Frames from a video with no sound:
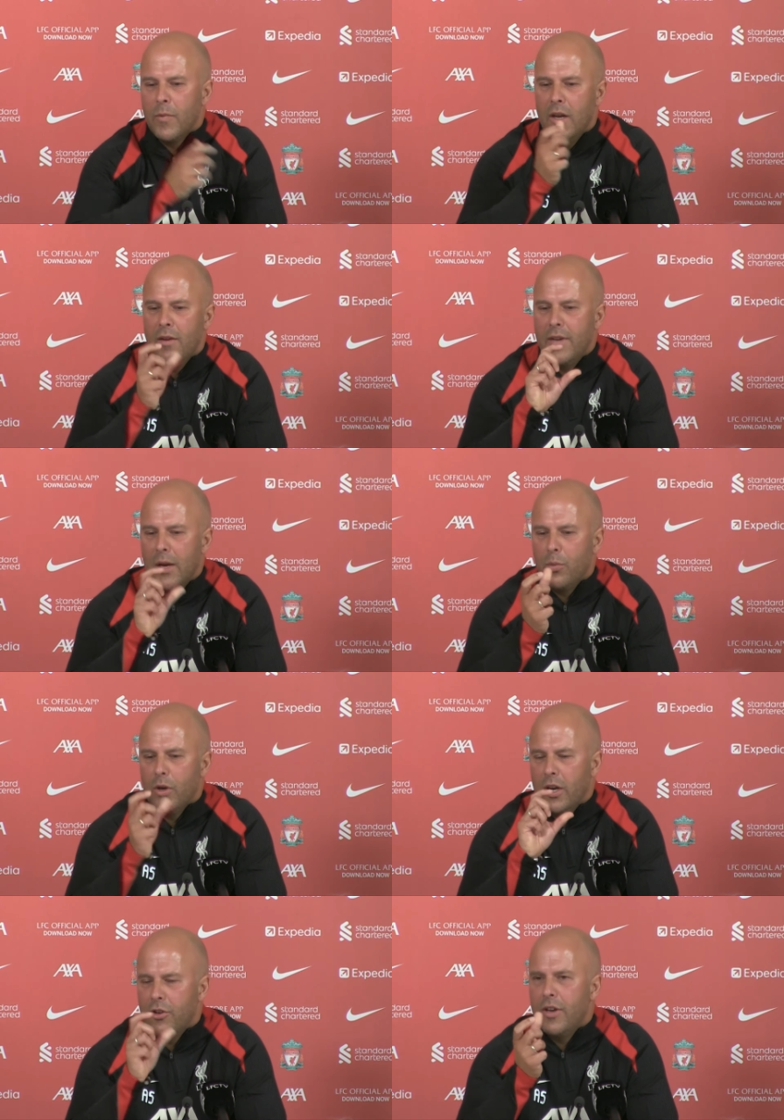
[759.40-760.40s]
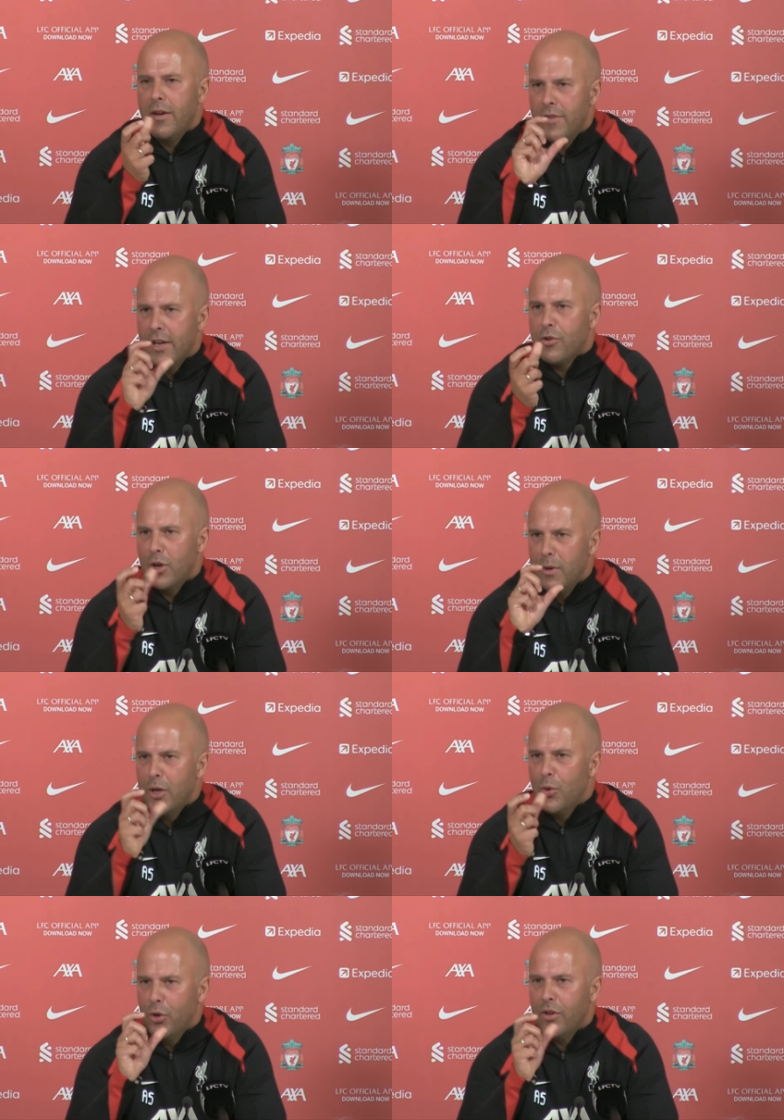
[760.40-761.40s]
if that is the, if that's going to be a
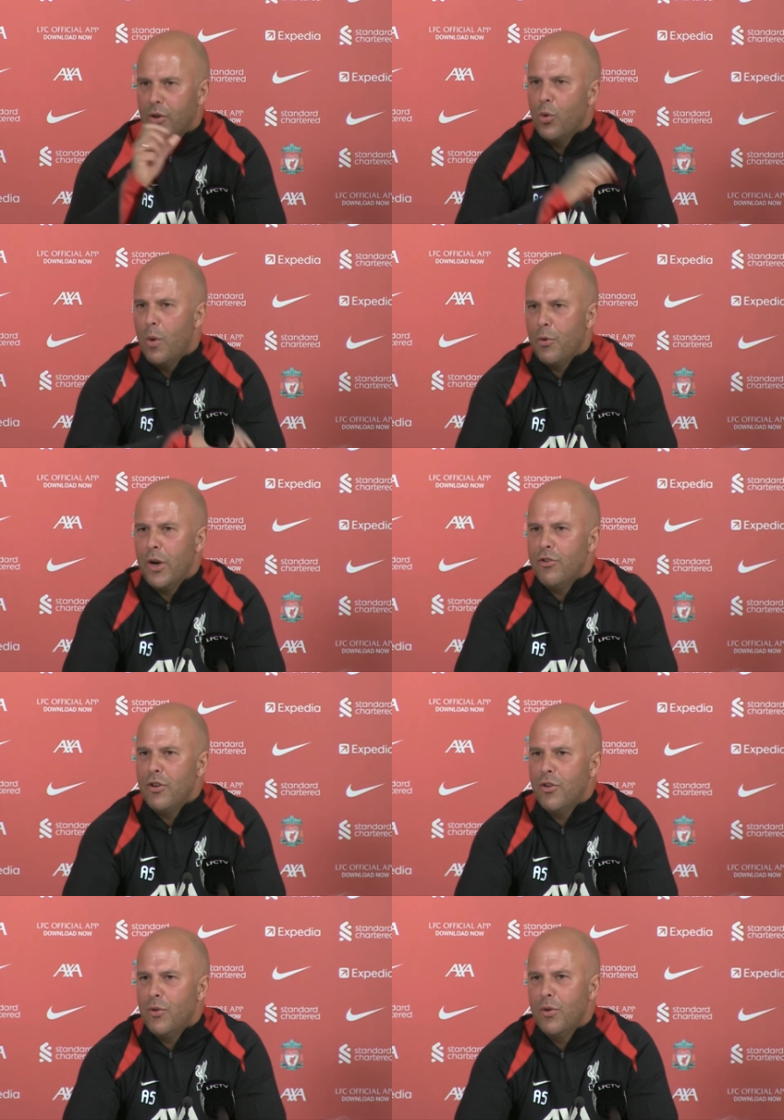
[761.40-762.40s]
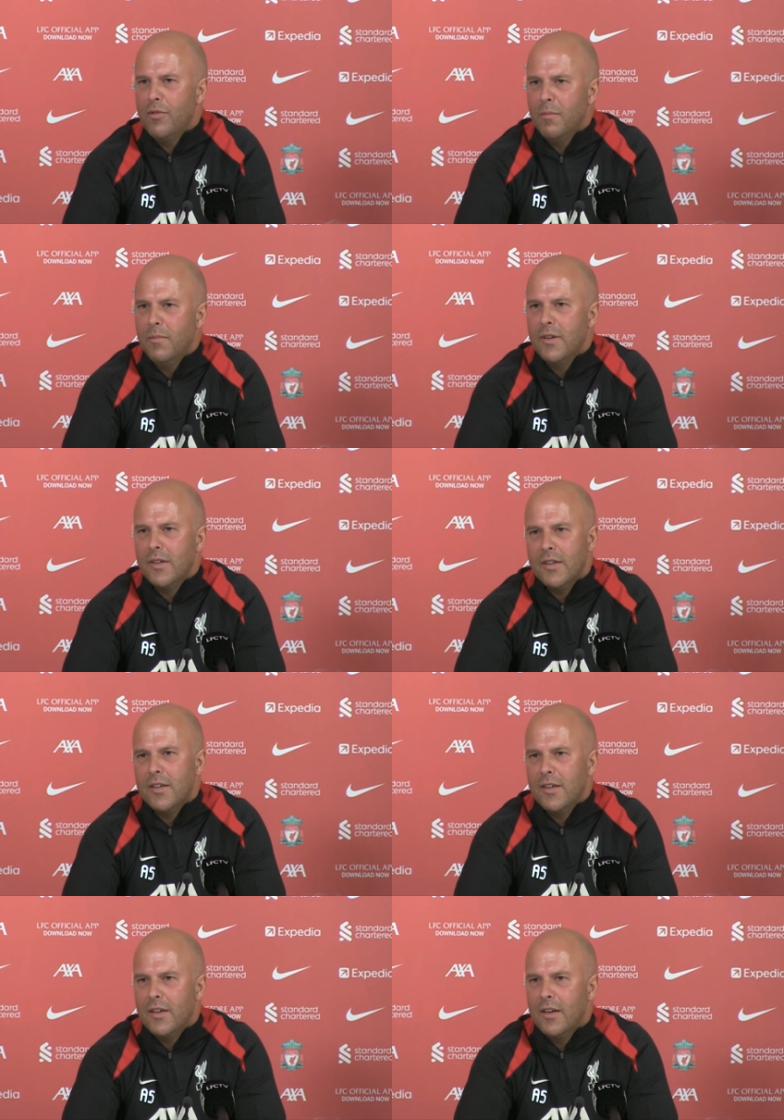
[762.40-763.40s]
good cooperation, the two of them,
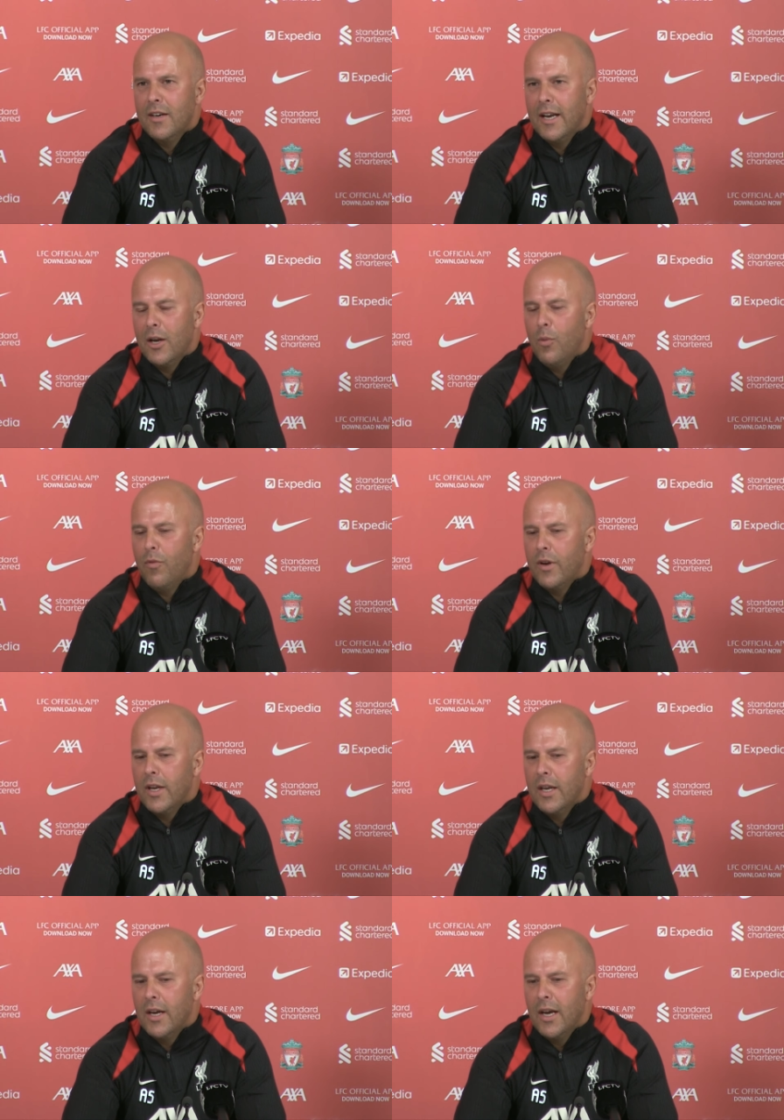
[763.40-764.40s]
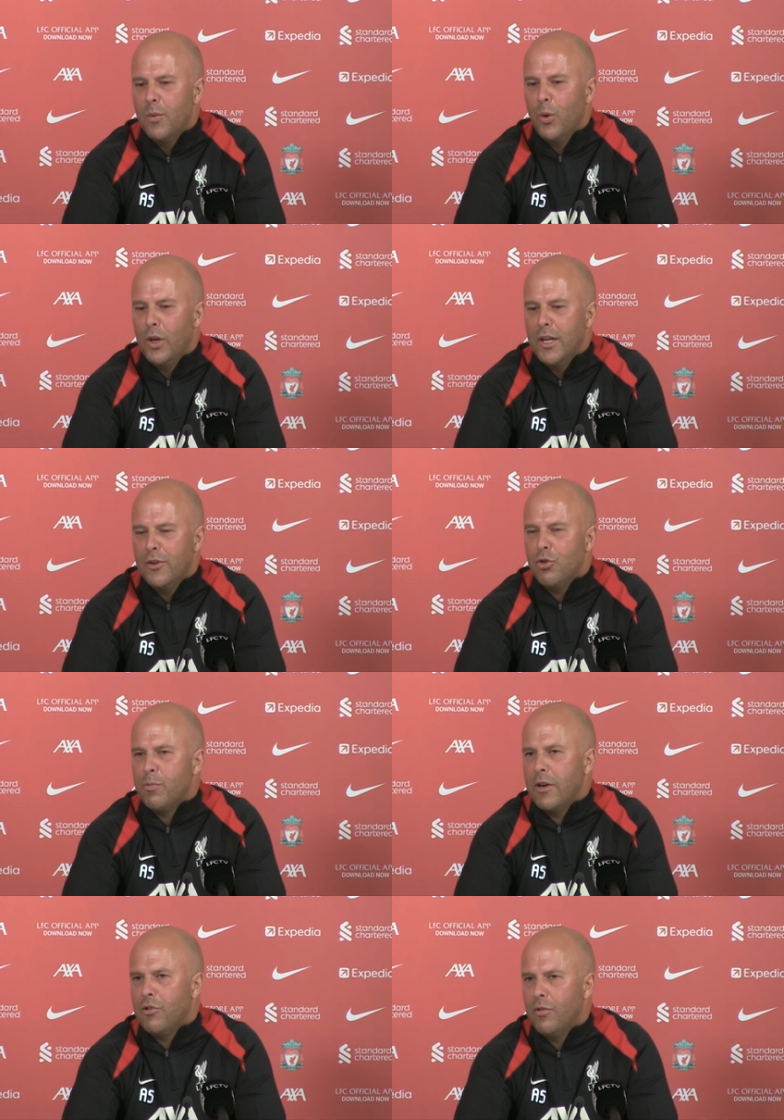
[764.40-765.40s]
then hopefully uh, it will lead to
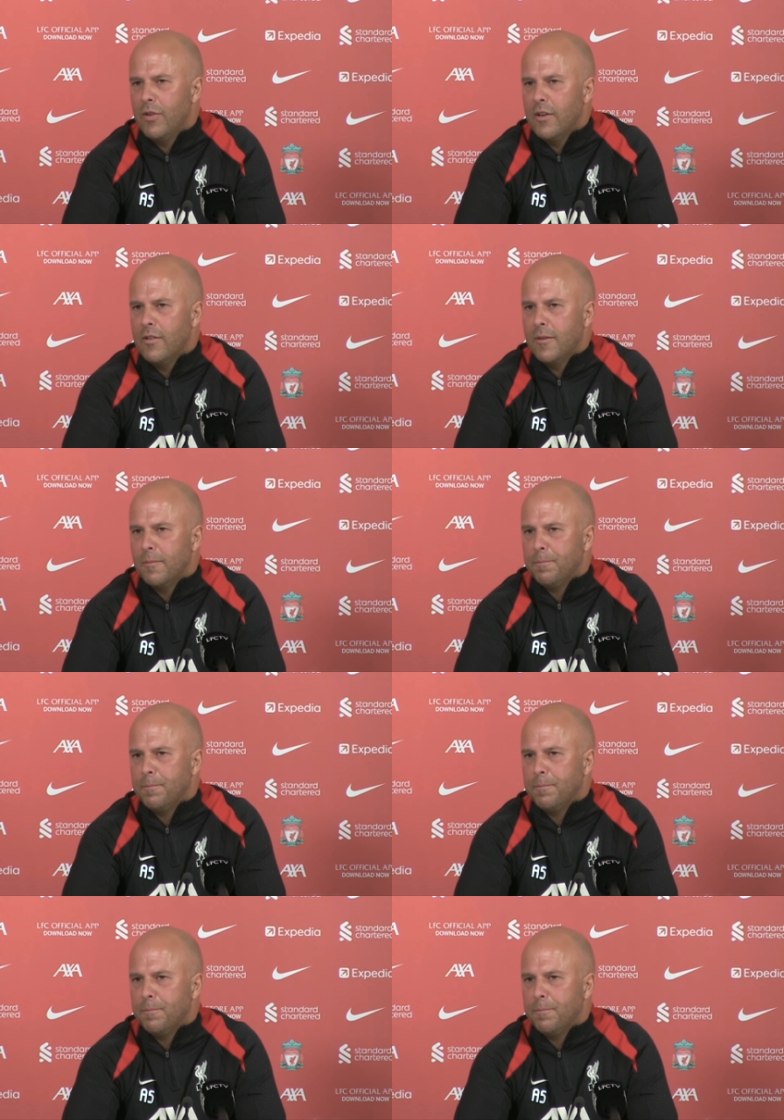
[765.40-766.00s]
special things.